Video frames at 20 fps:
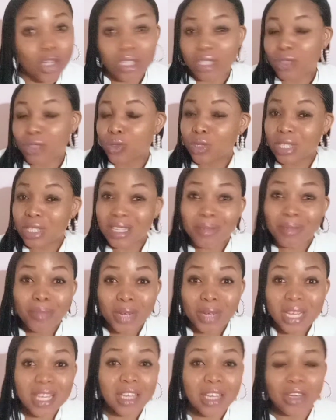will simply
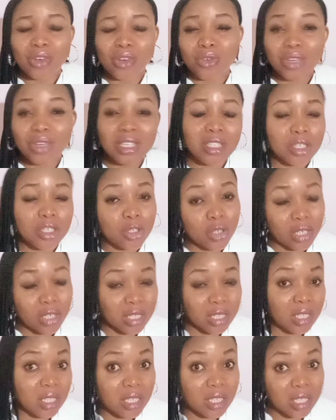increase the
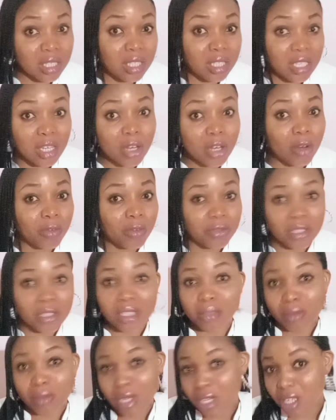toxicity of this
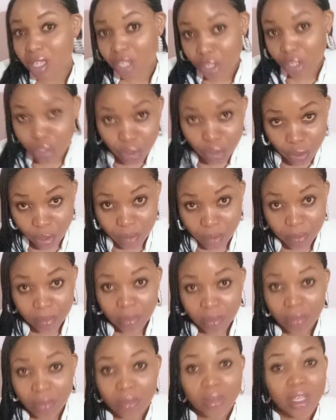medication.
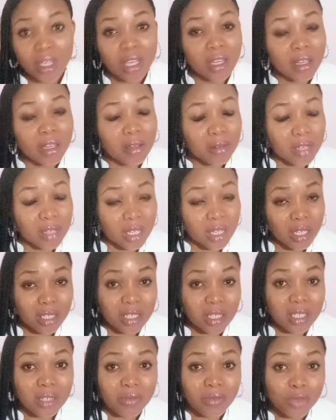It is
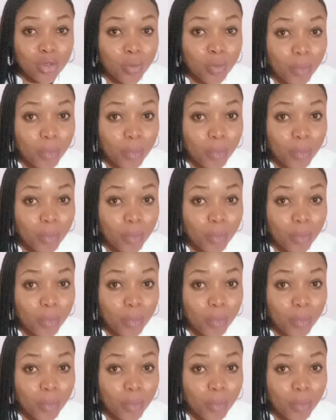super